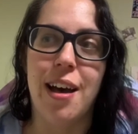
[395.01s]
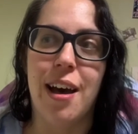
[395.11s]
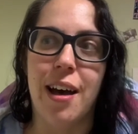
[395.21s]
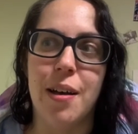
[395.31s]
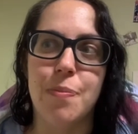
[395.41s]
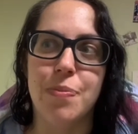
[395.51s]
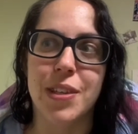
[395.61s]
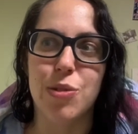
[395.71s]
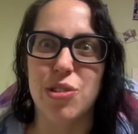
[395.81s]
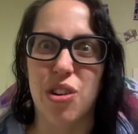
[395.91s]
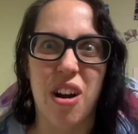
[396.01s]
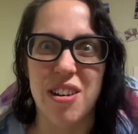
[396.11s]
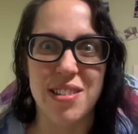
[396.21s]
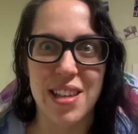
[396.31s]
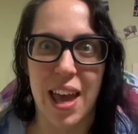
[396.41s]
Because it was sort of hard
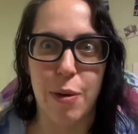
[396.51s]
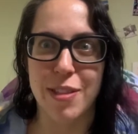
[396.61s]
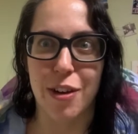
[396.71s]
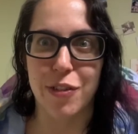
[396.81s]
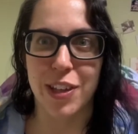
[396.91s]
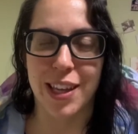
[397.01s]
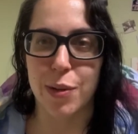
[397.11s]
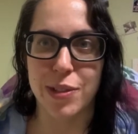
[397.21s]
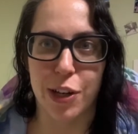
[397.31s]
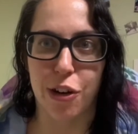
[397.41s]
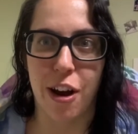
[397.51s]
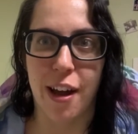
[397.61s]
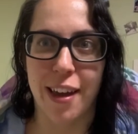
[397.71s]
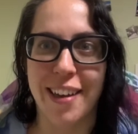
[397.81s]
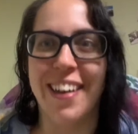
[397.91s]
to say without feeling I was going to cry.